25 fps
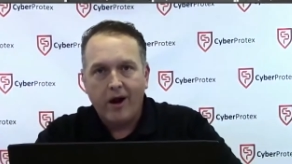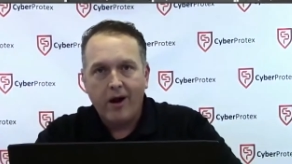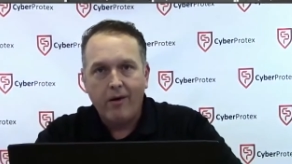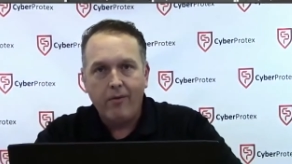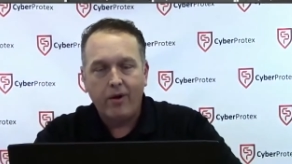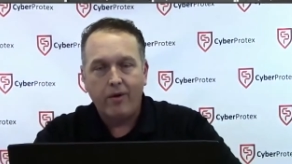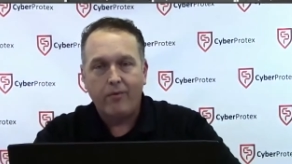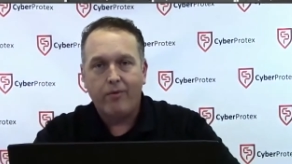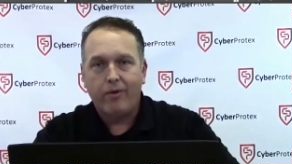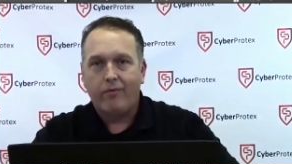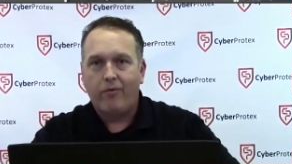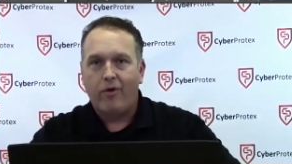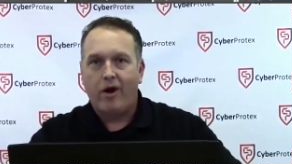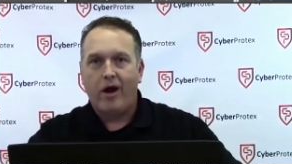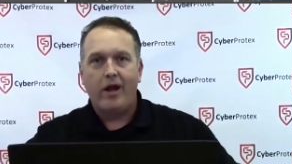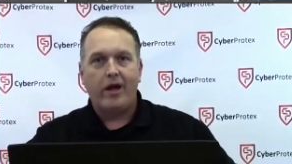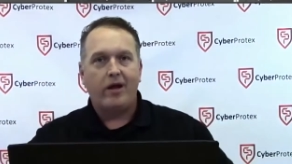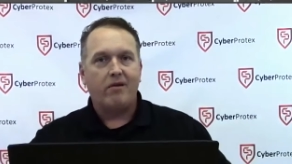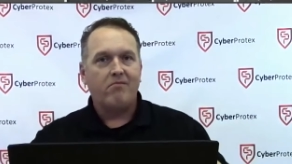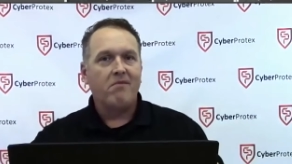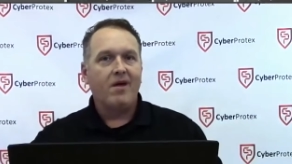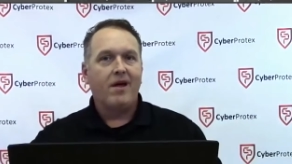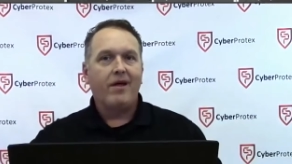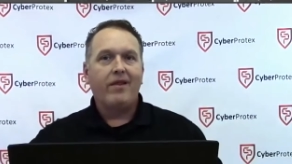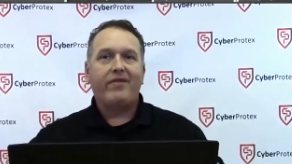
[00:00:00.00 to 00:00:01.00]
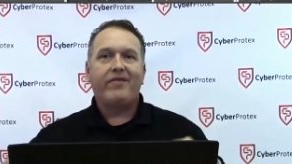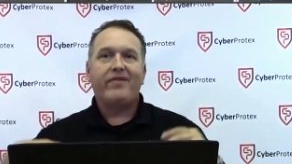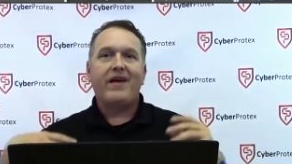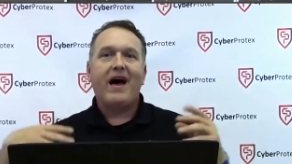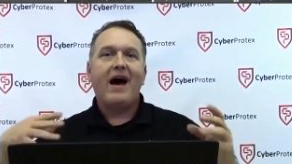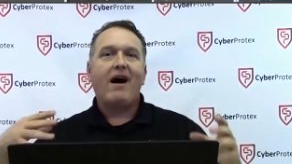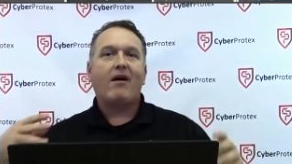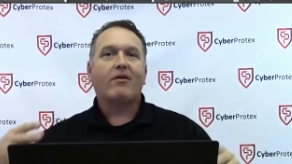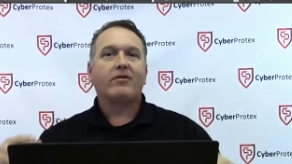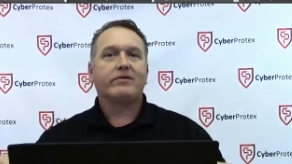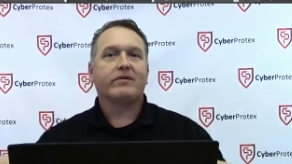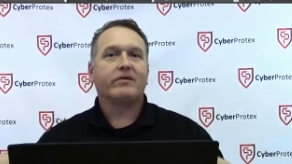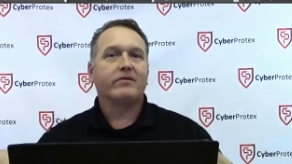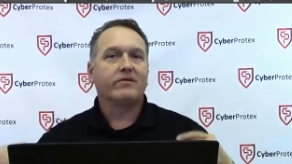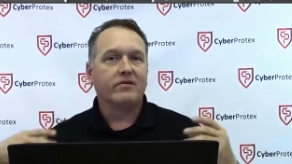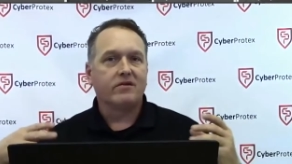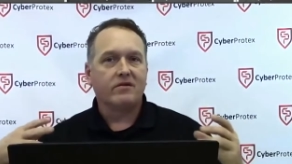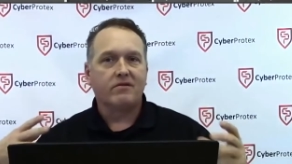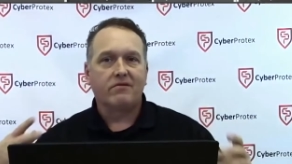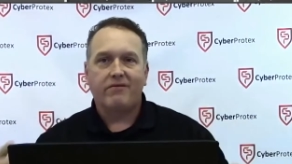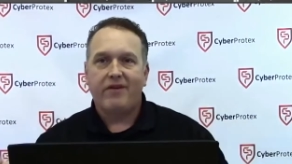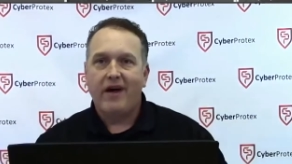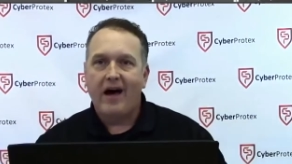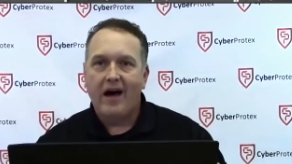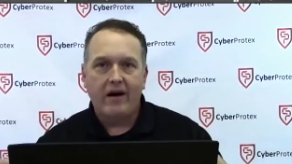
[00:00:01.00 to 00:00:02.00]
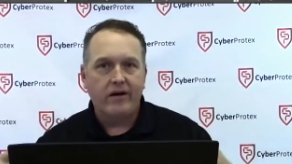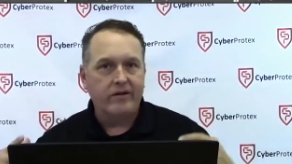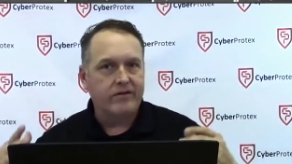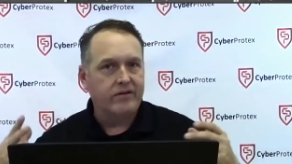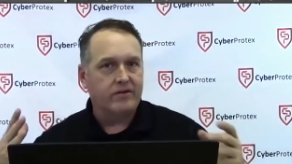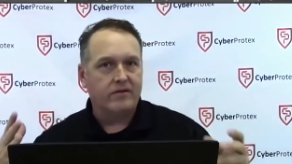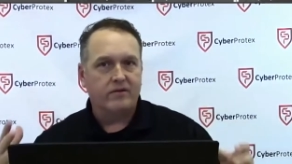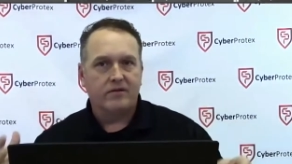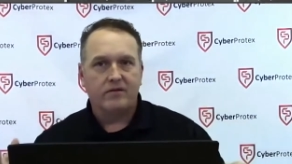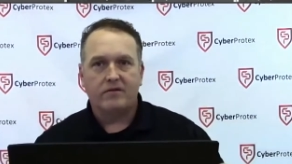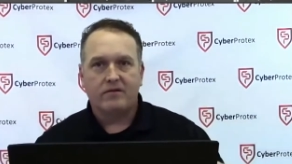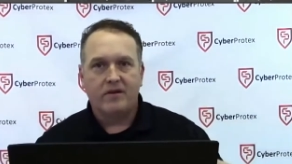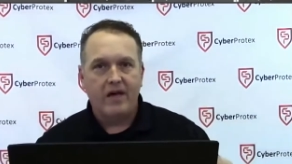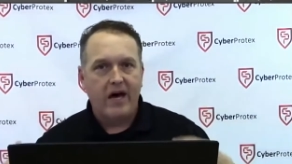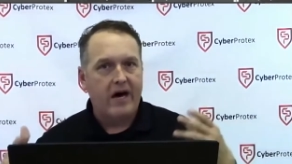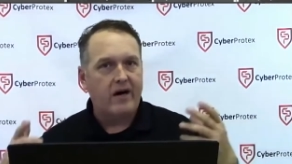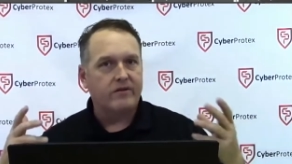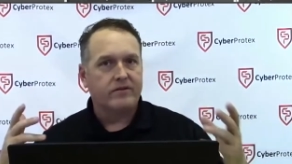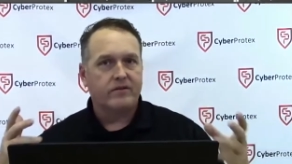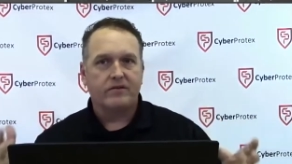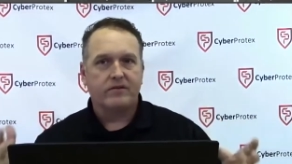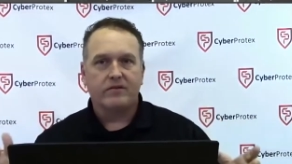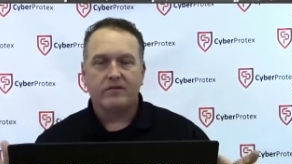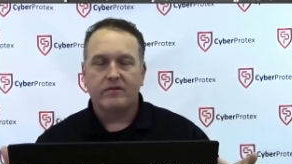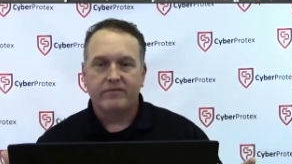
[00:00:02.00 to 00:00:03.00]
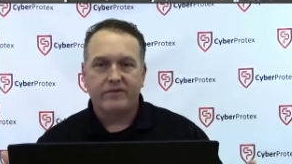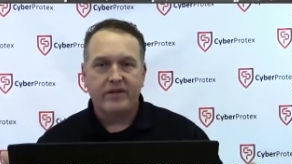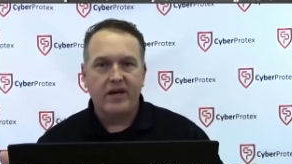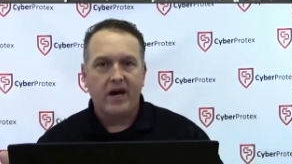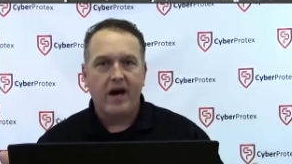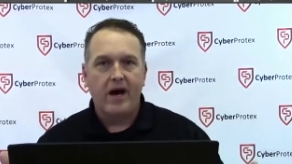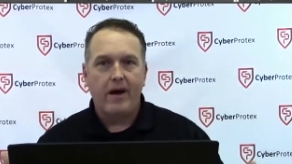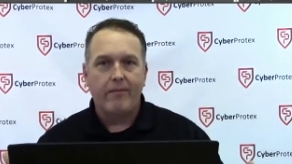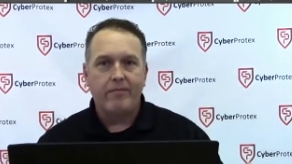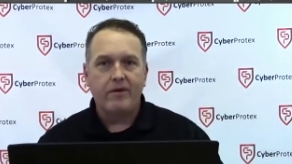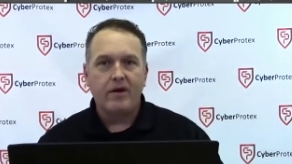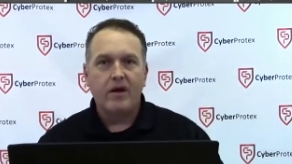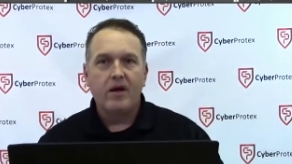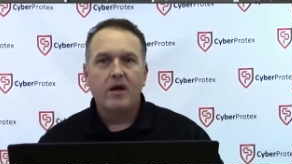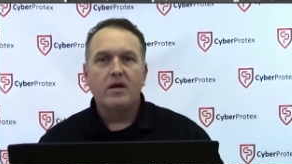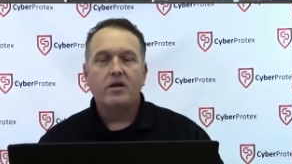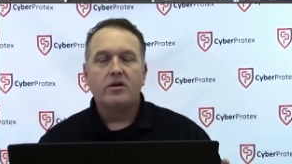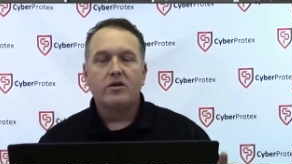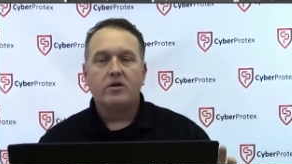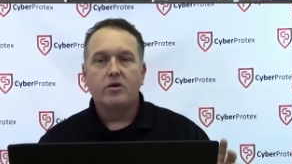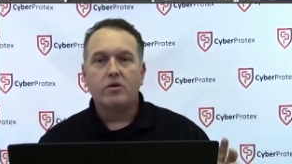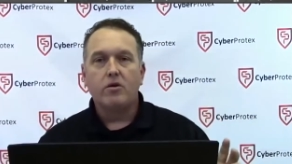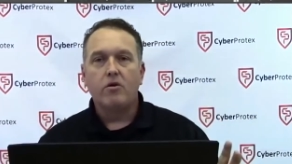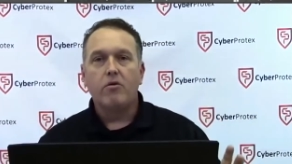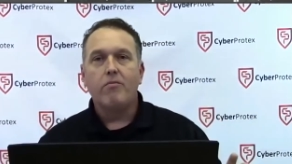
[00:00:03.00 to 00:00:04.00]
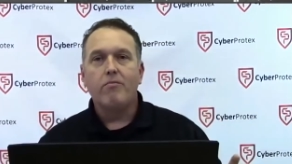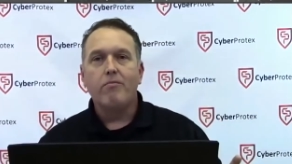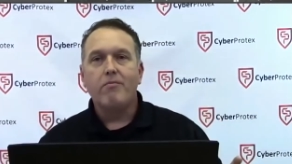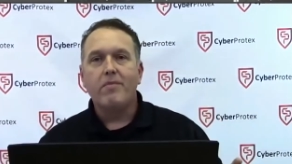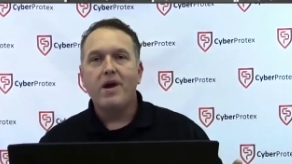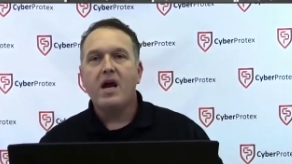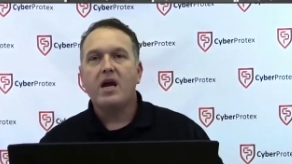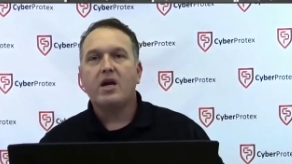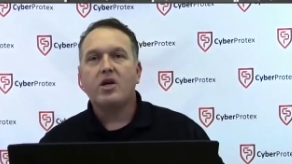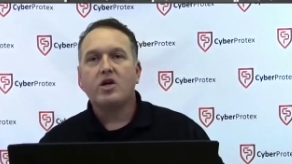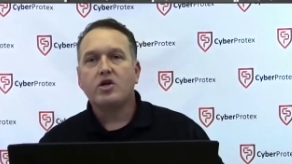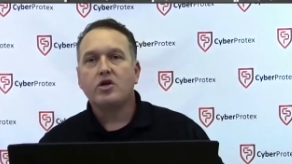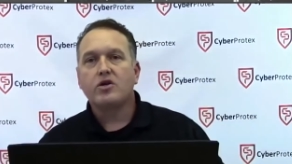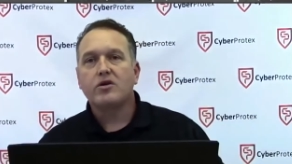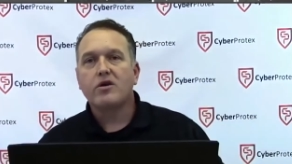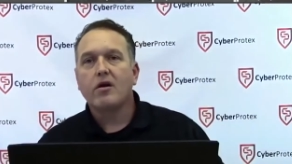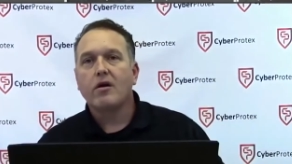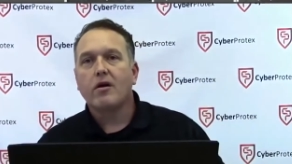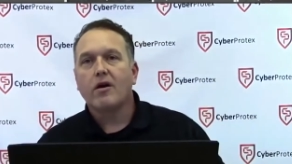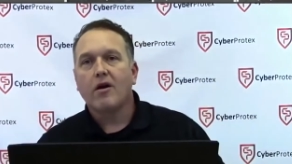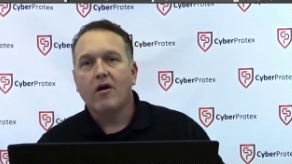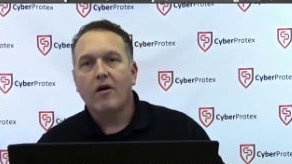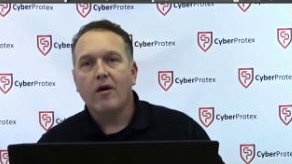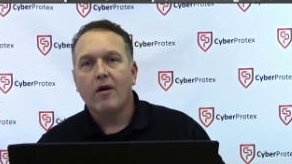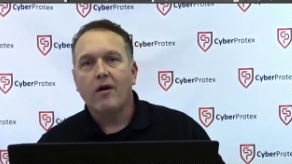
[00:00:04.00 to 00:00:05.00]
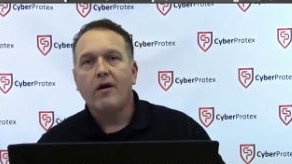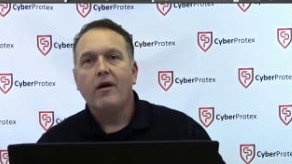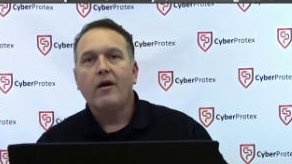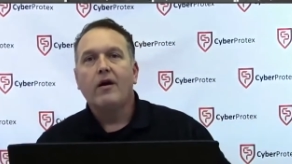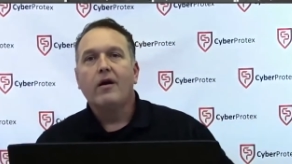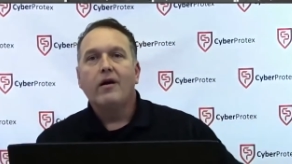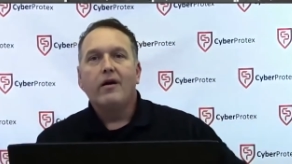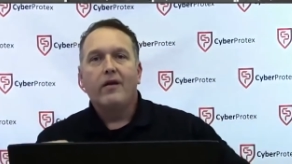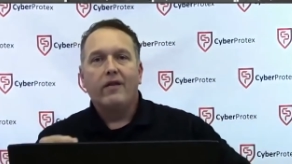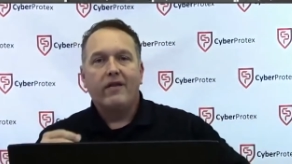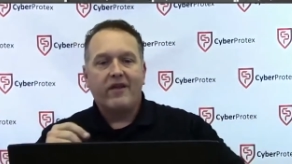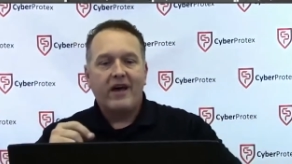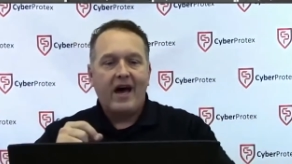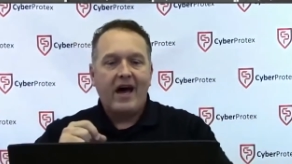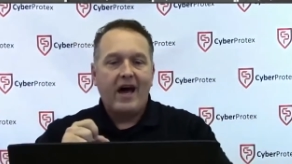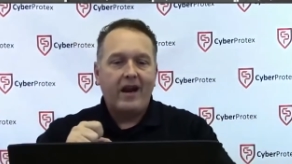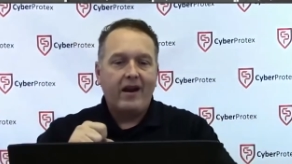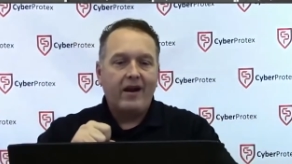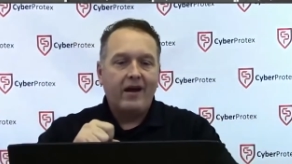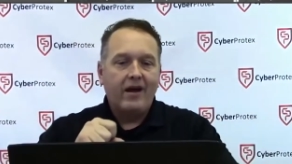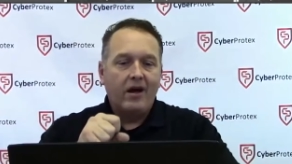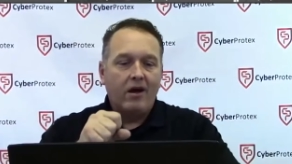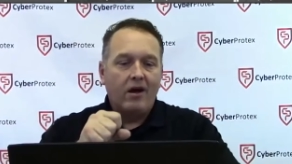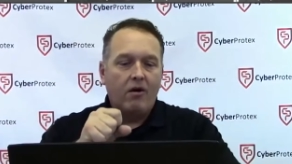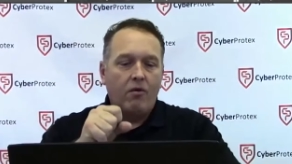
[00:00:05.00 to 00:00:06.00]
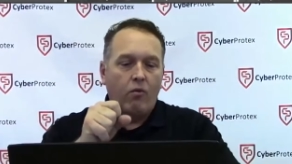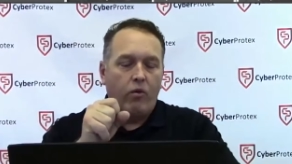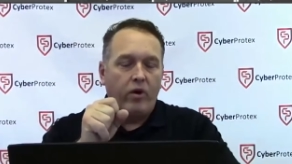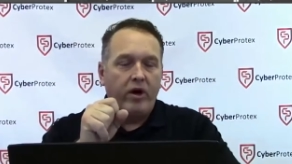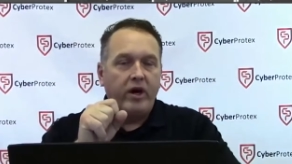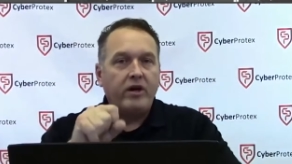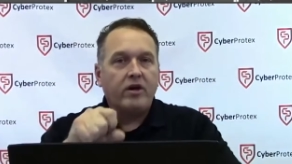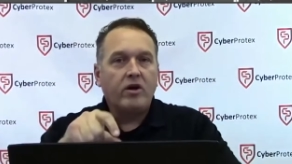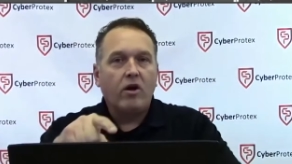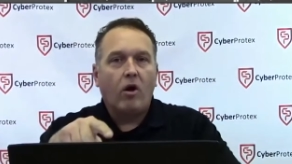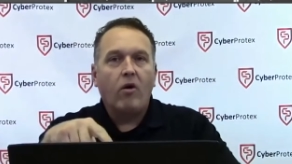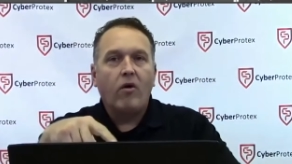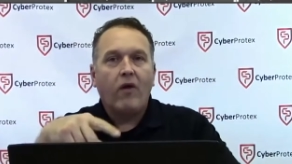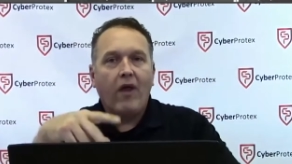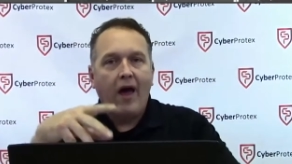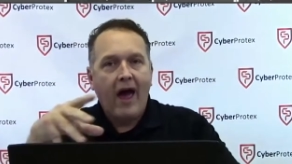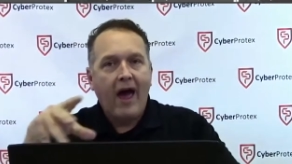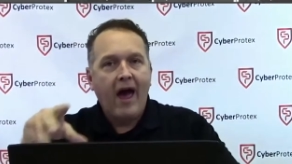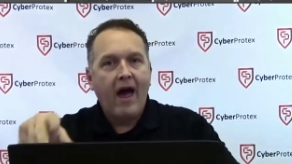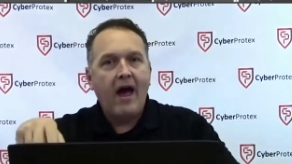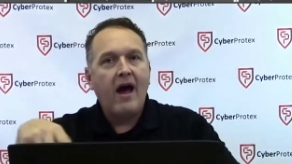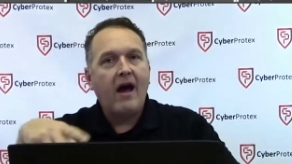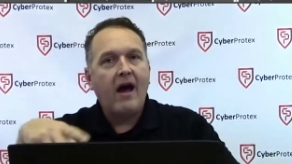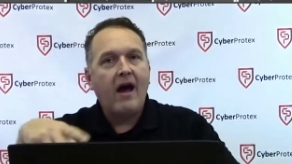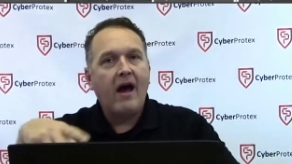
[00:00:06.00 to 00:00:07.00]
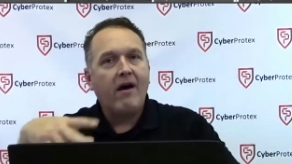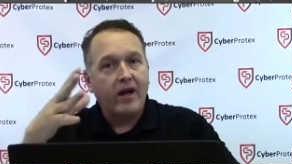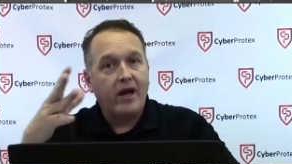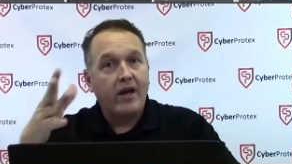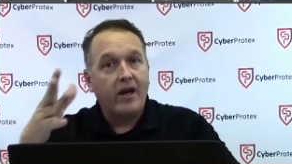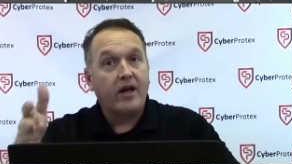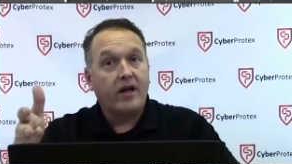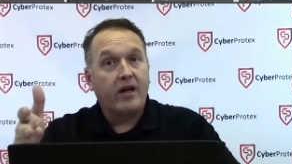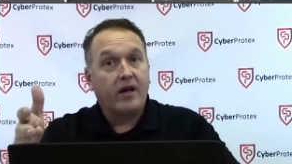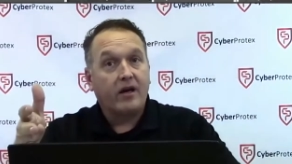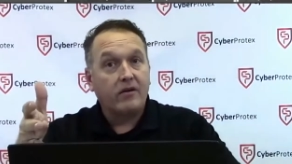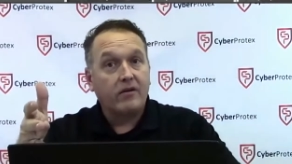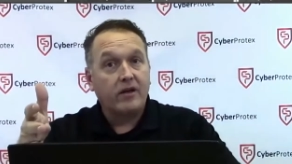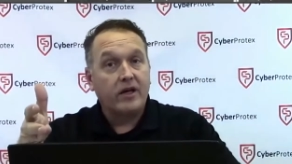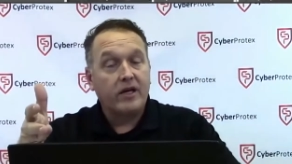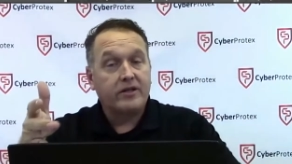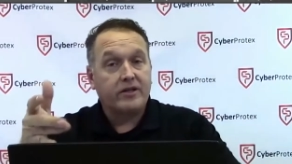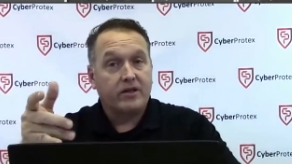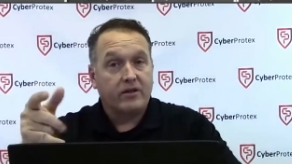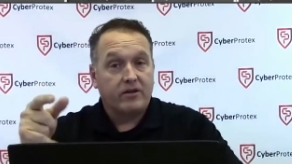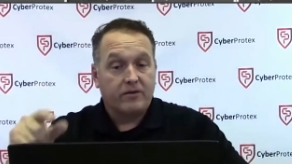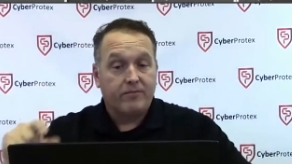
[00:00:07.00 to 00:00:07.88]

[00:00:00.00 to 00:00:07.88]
We would run it thousands and thousands and thousands of times to make sure that we don't have any collisions.